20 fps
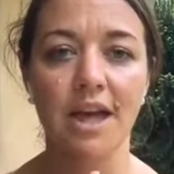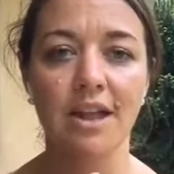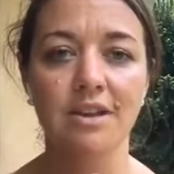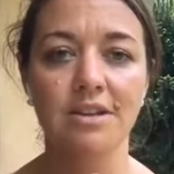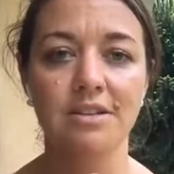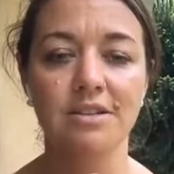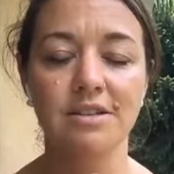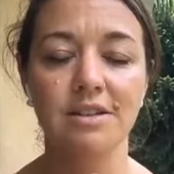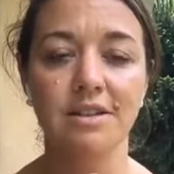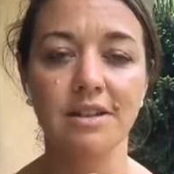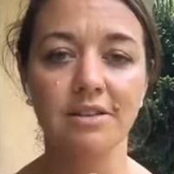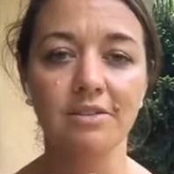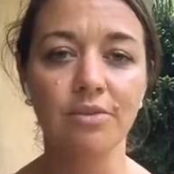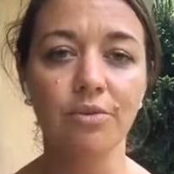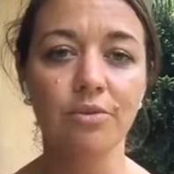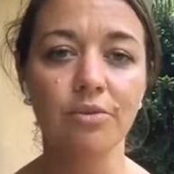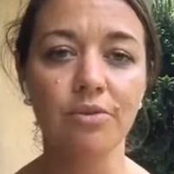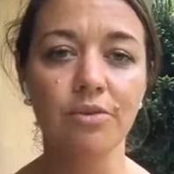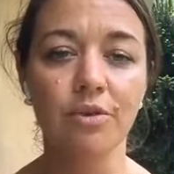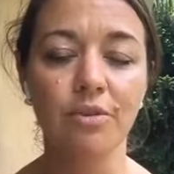and
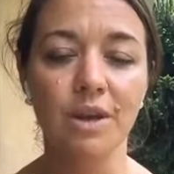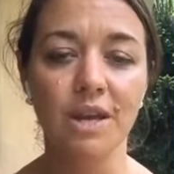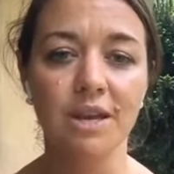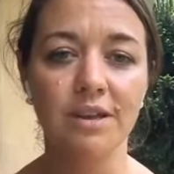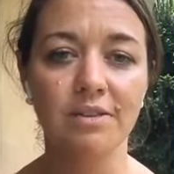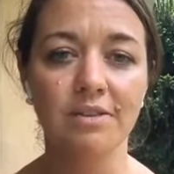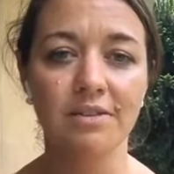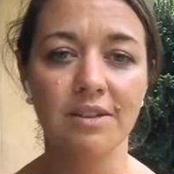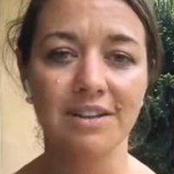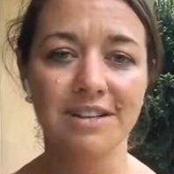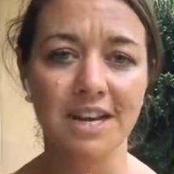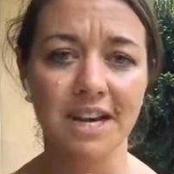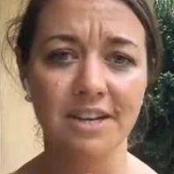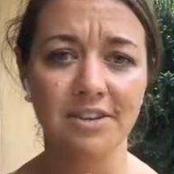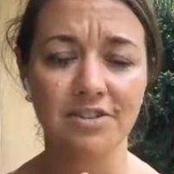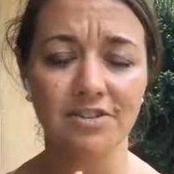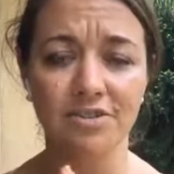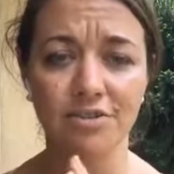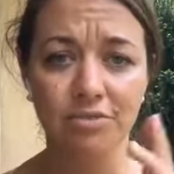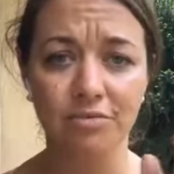this also is
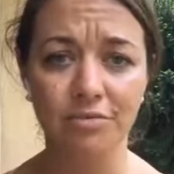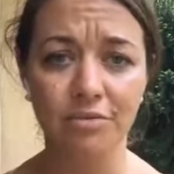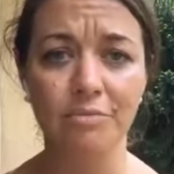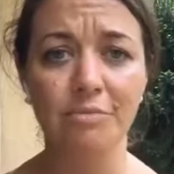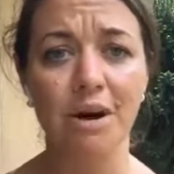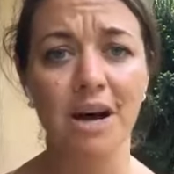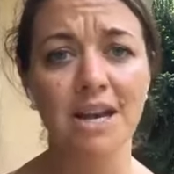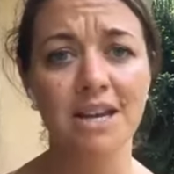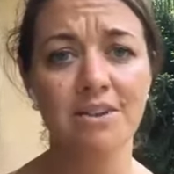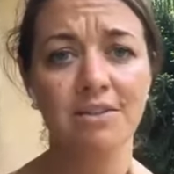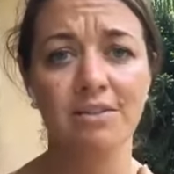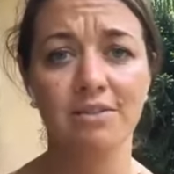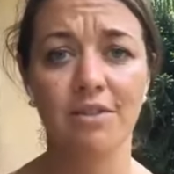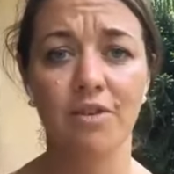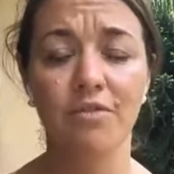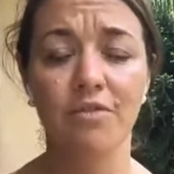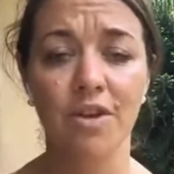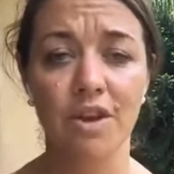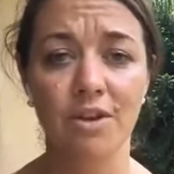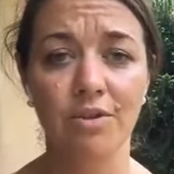attached to reminding
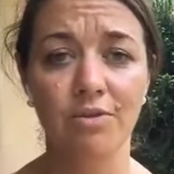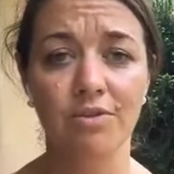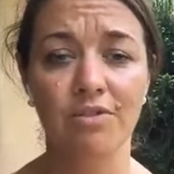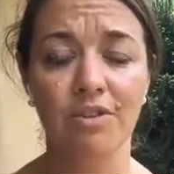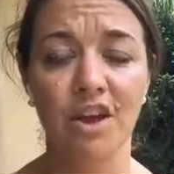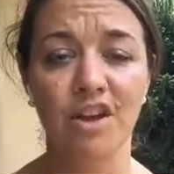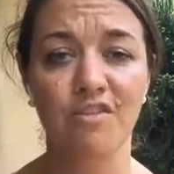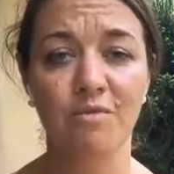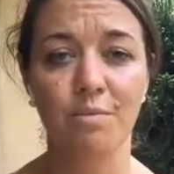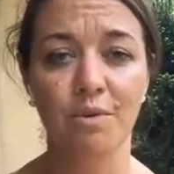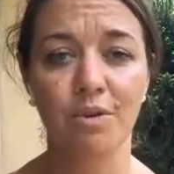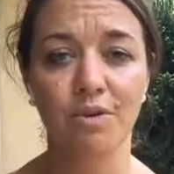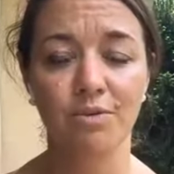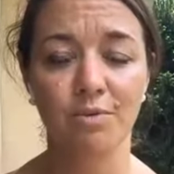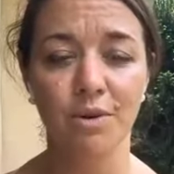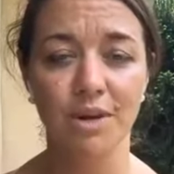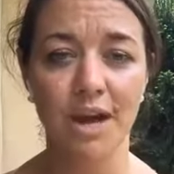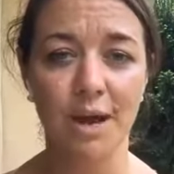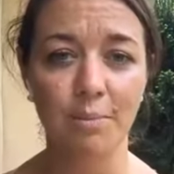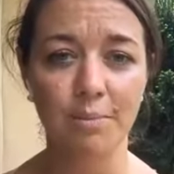yourself that you're safe
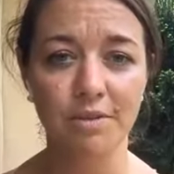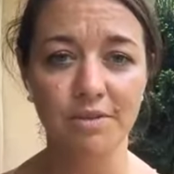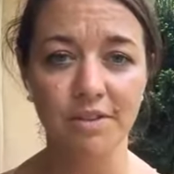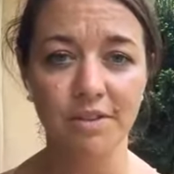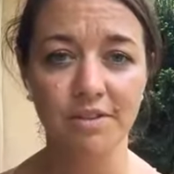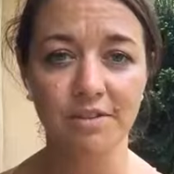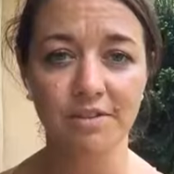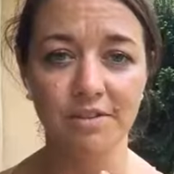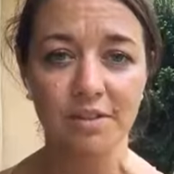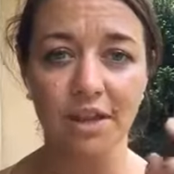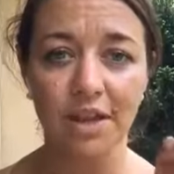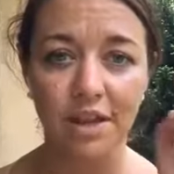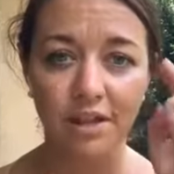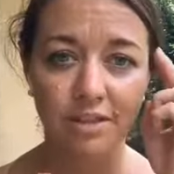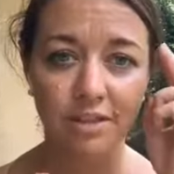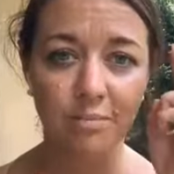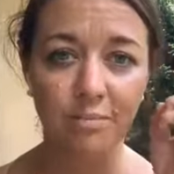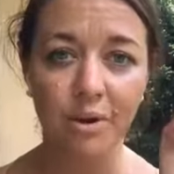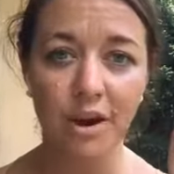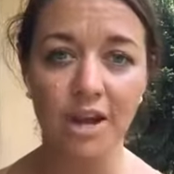because what happens is
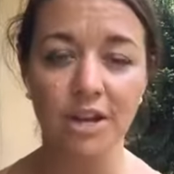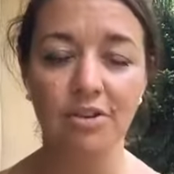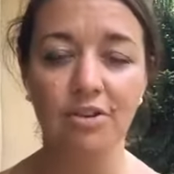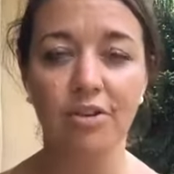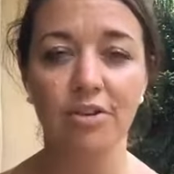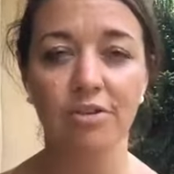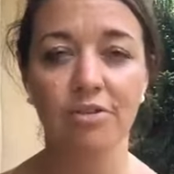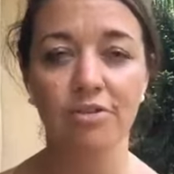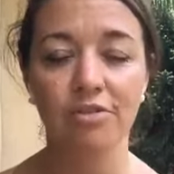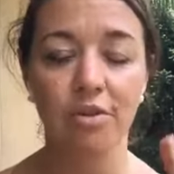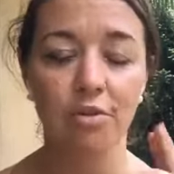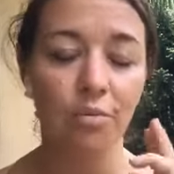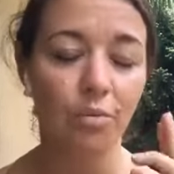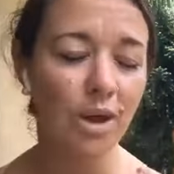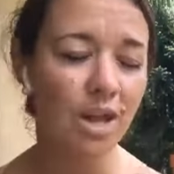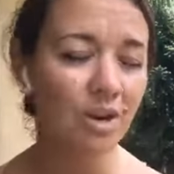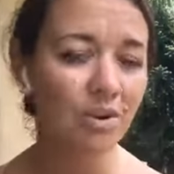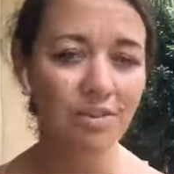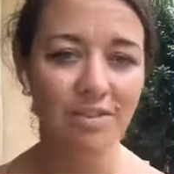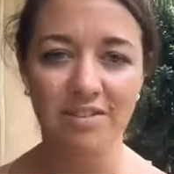the brain goes,
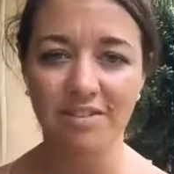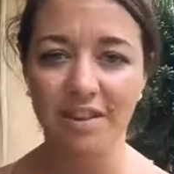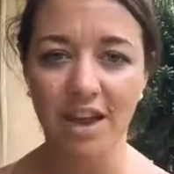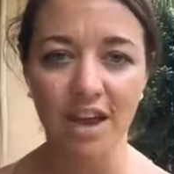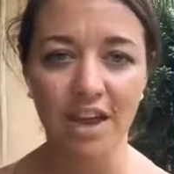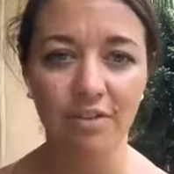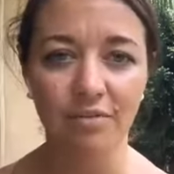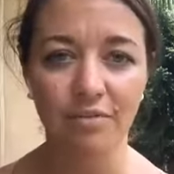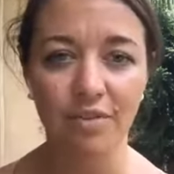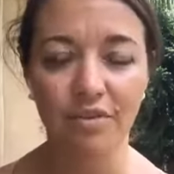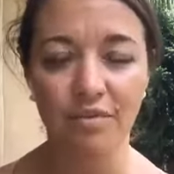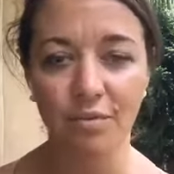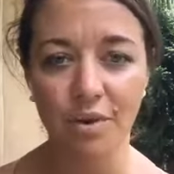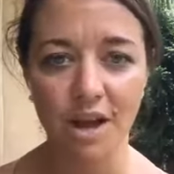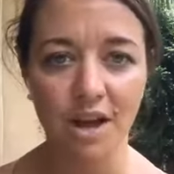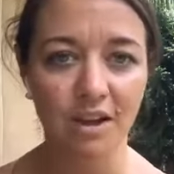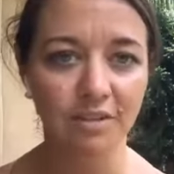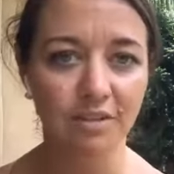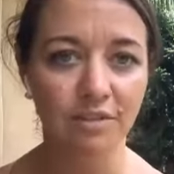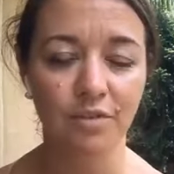We're not safe if
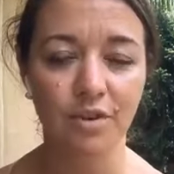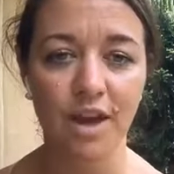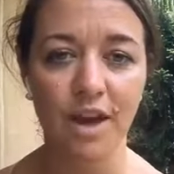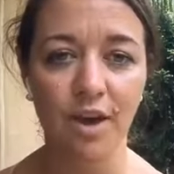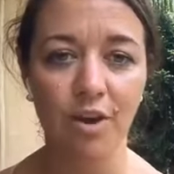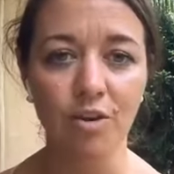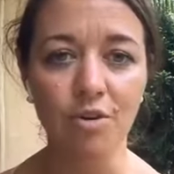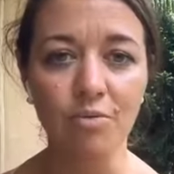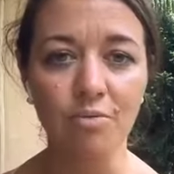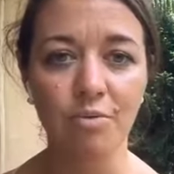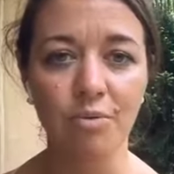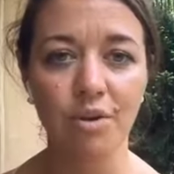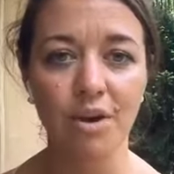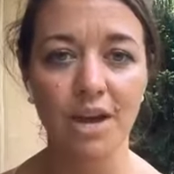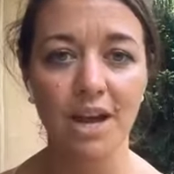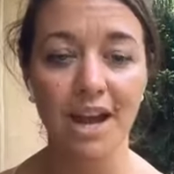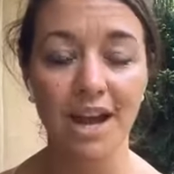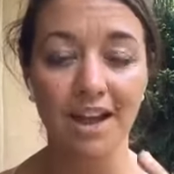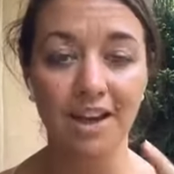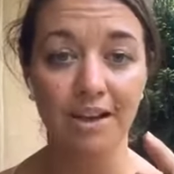we ask for help.
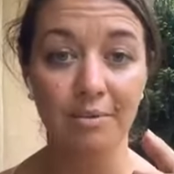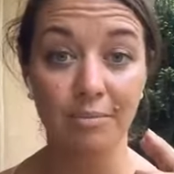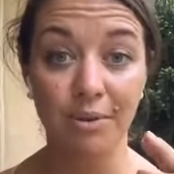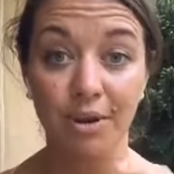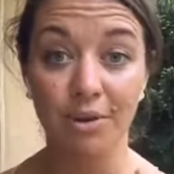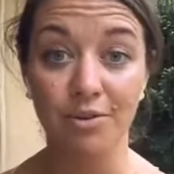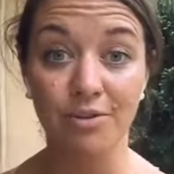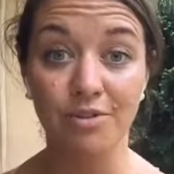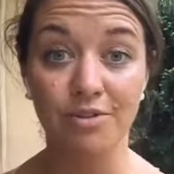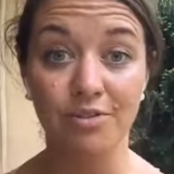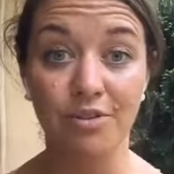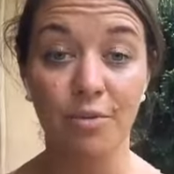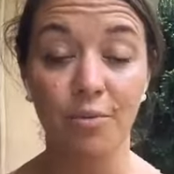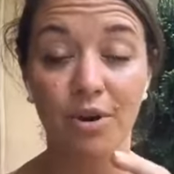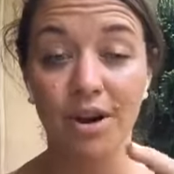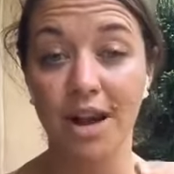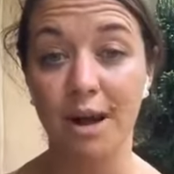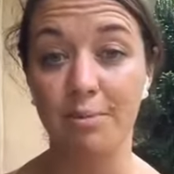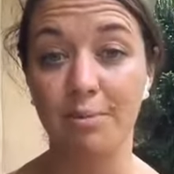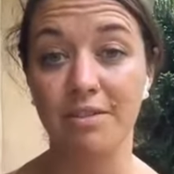Because
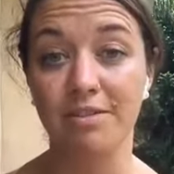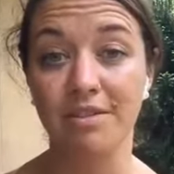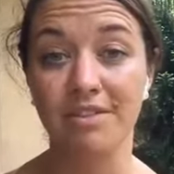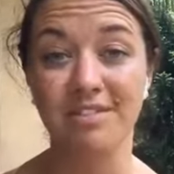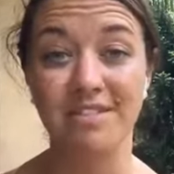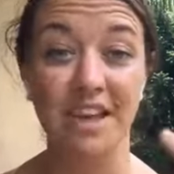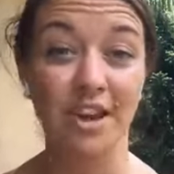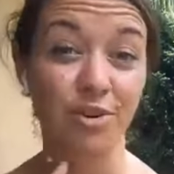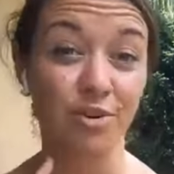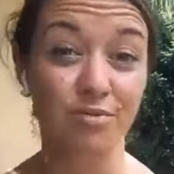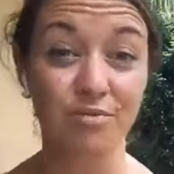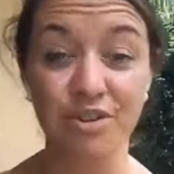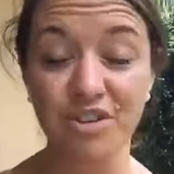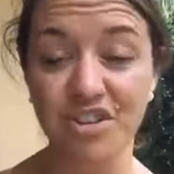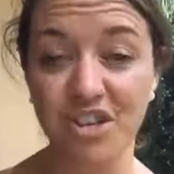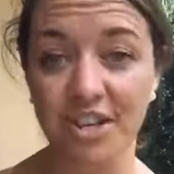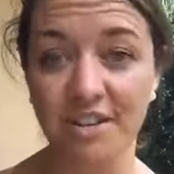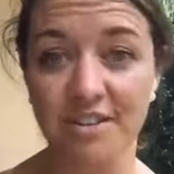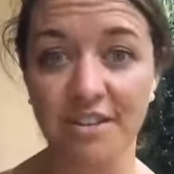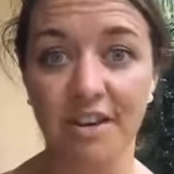what happens is they could
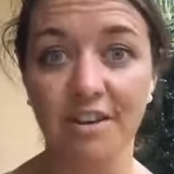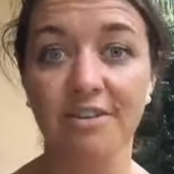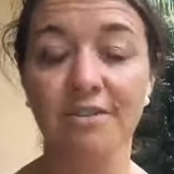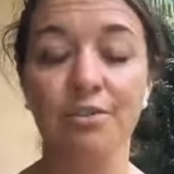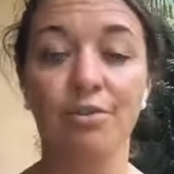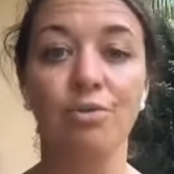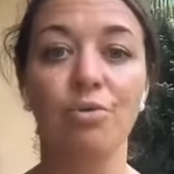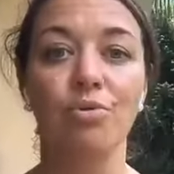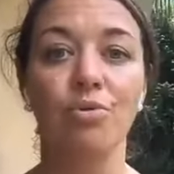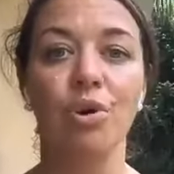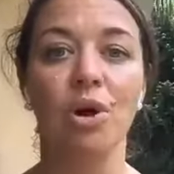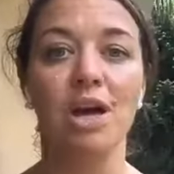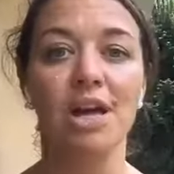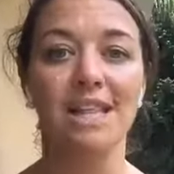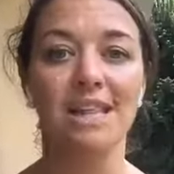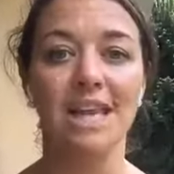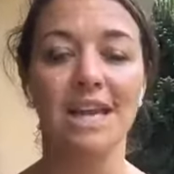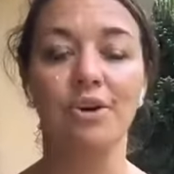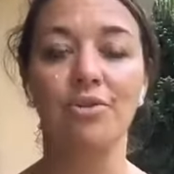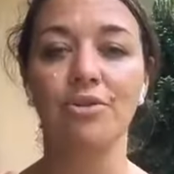reject us or
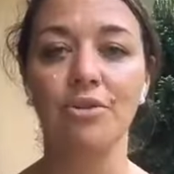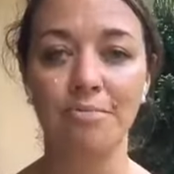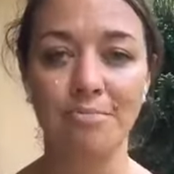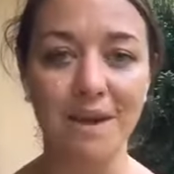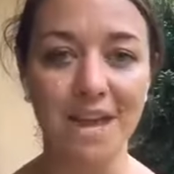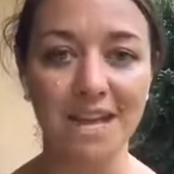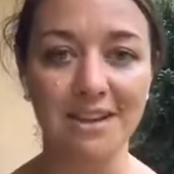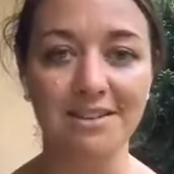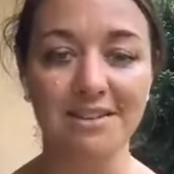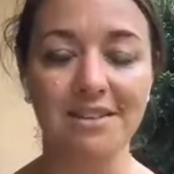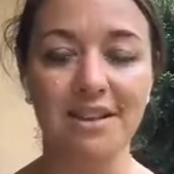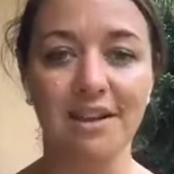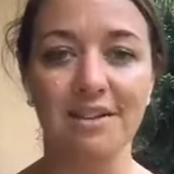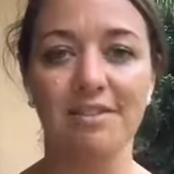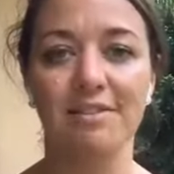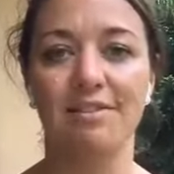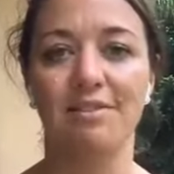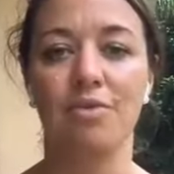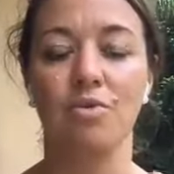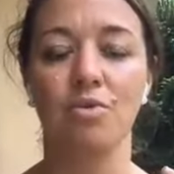they could abandon
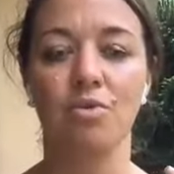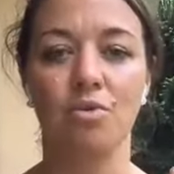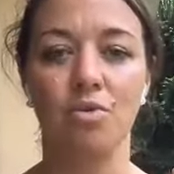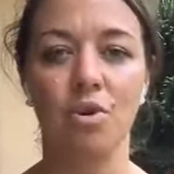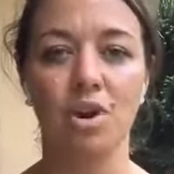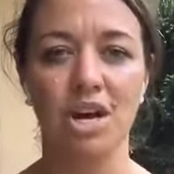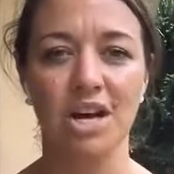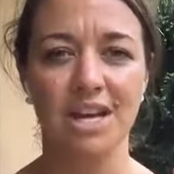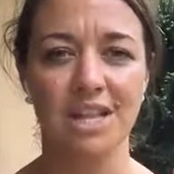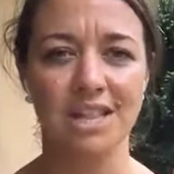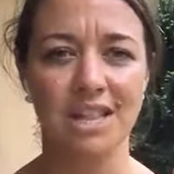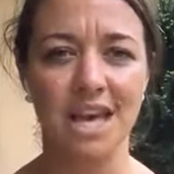us or